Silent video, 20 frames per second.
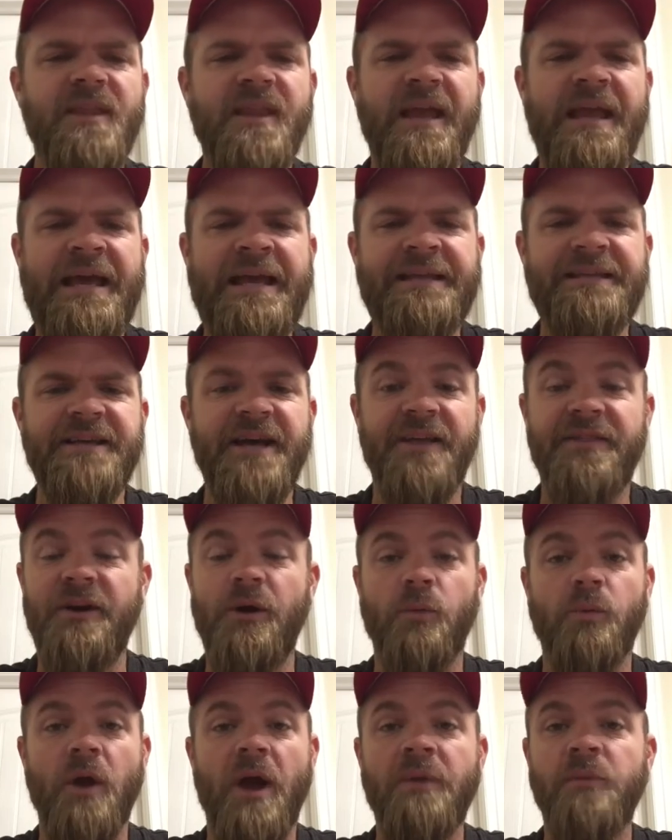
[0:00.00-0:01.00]
and uh,
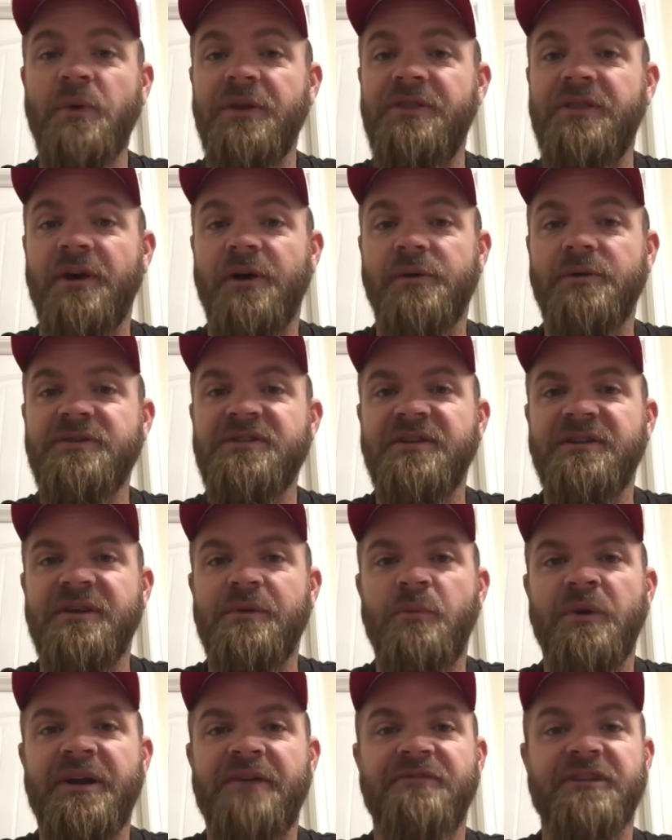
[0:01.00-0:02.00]
they'll run with those and
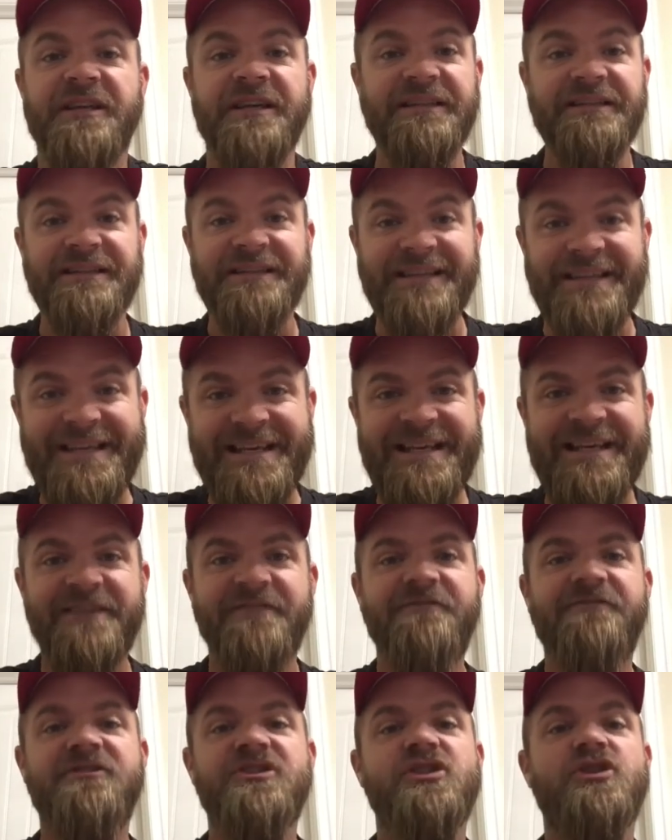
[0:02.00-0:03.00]
then whenever they
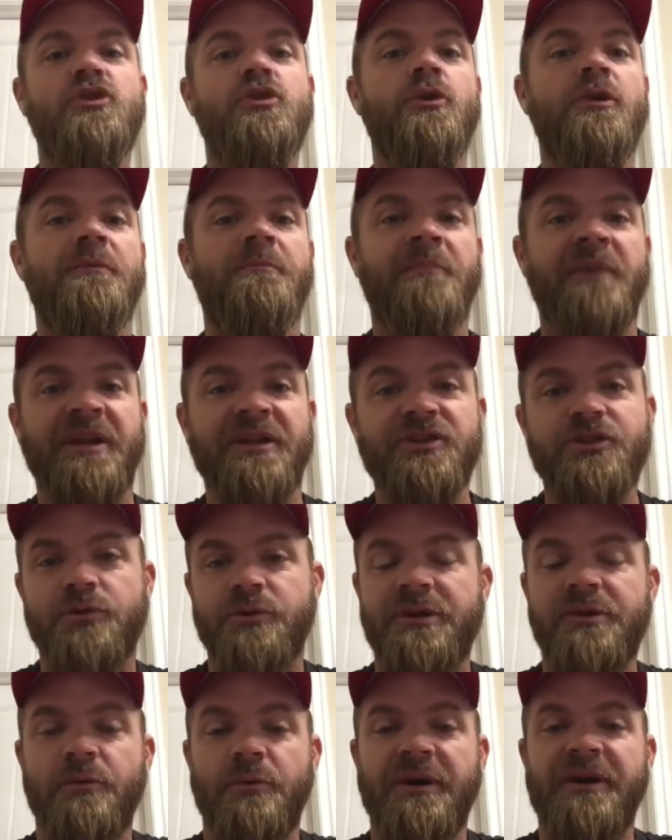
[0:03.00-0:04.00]
leave student
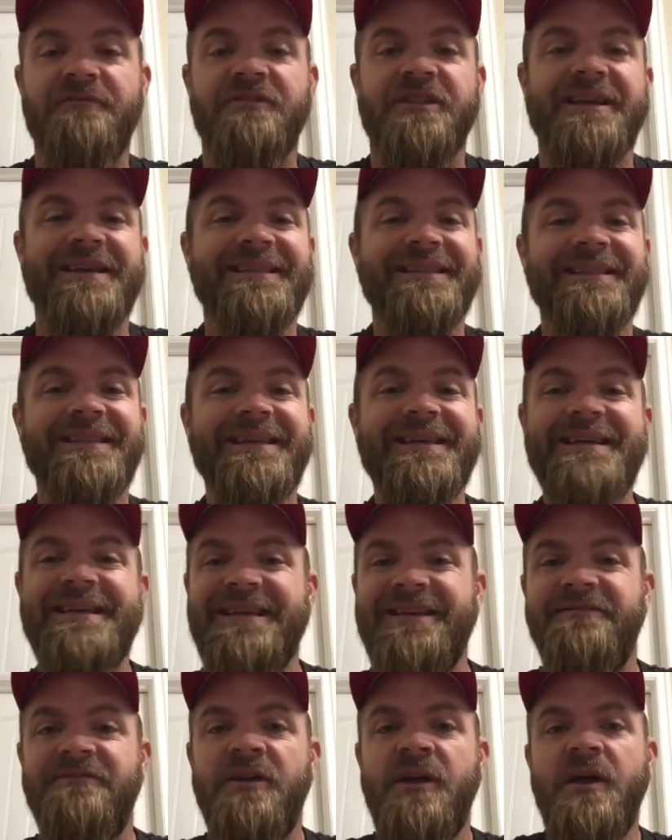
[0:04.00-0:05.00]
ministry or whenever they
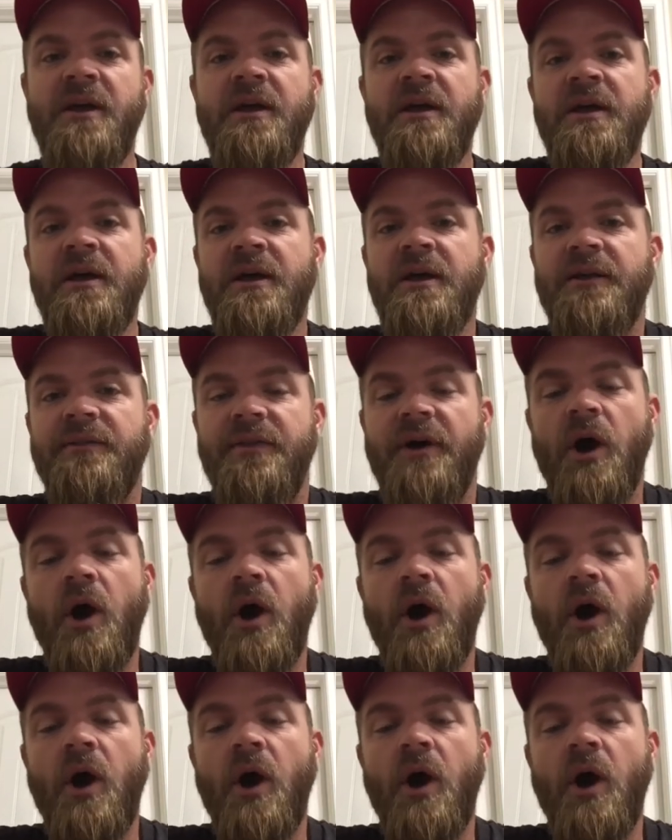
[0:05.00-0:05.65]
leave the